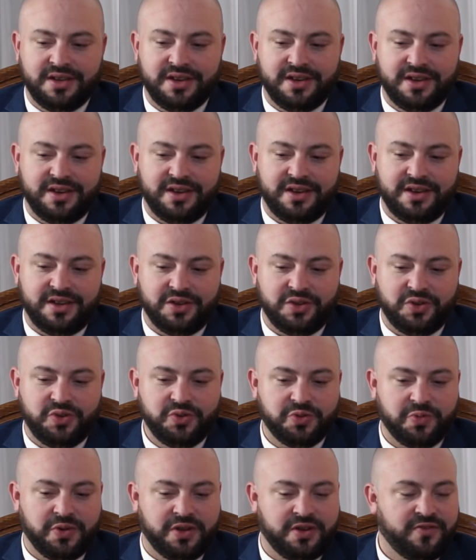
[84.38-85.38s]
And a
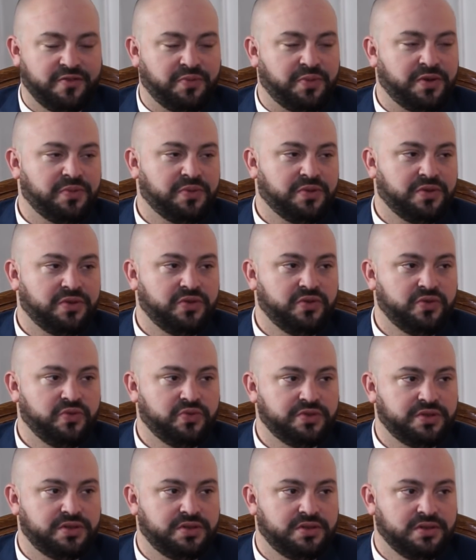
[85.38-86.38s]
huge amount of people who
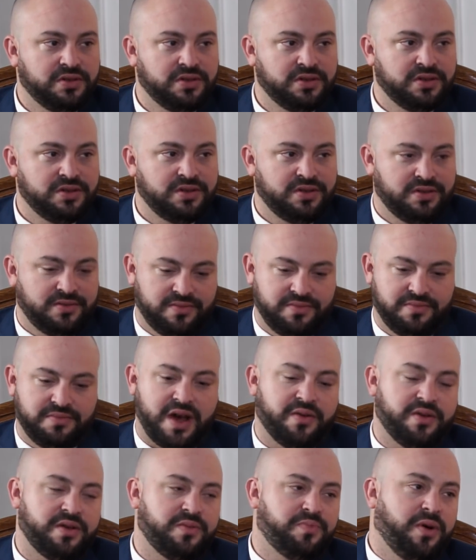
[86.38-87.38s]
would
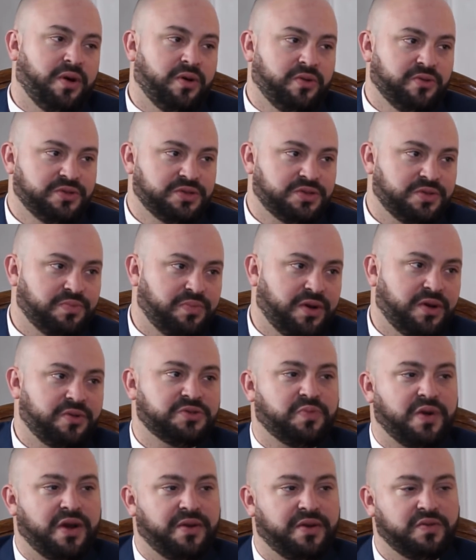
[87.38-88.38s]
marry Poles and
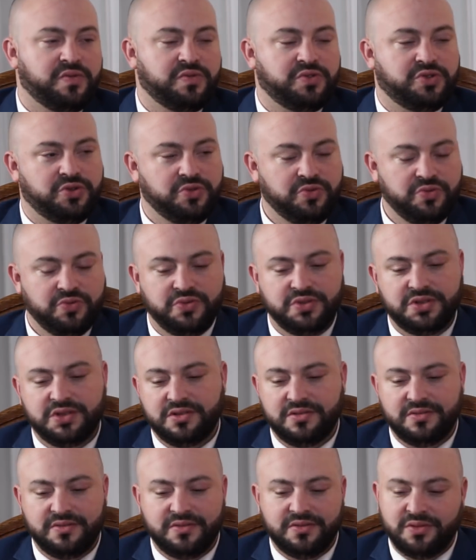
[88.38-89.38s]
Poles marrying Jews
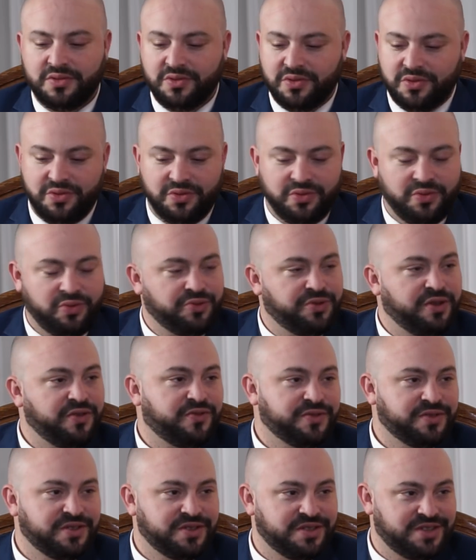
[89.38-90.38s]
and all
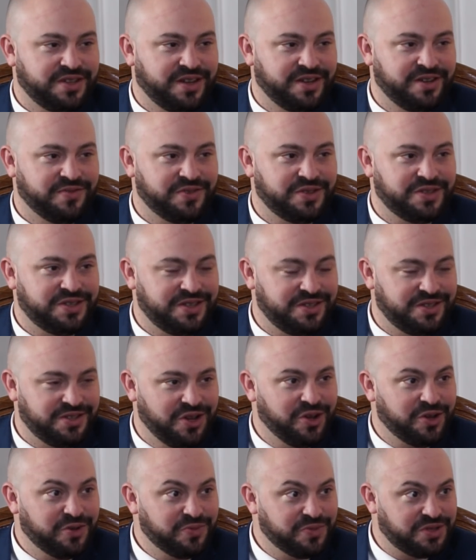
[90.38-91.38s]
different kind of
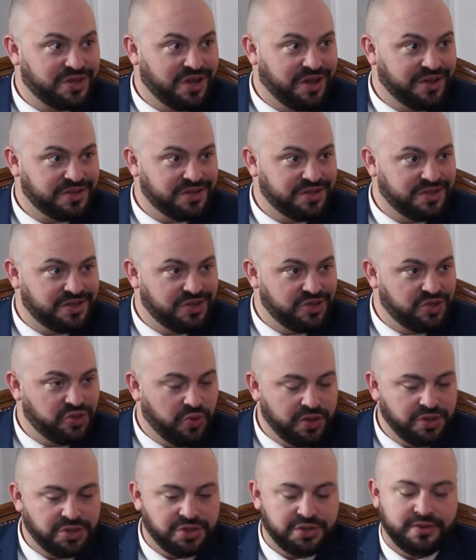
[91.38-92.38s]
circumstance and
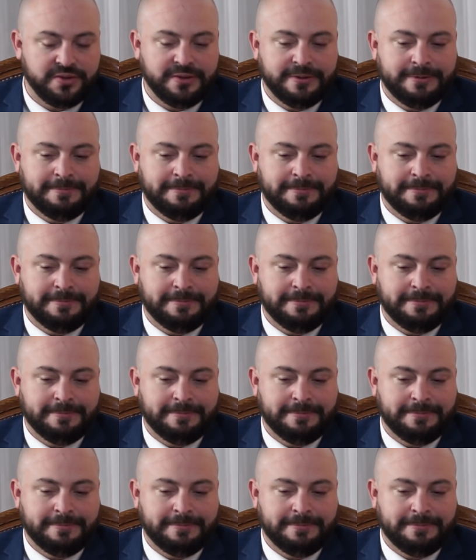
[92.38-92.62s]
situation.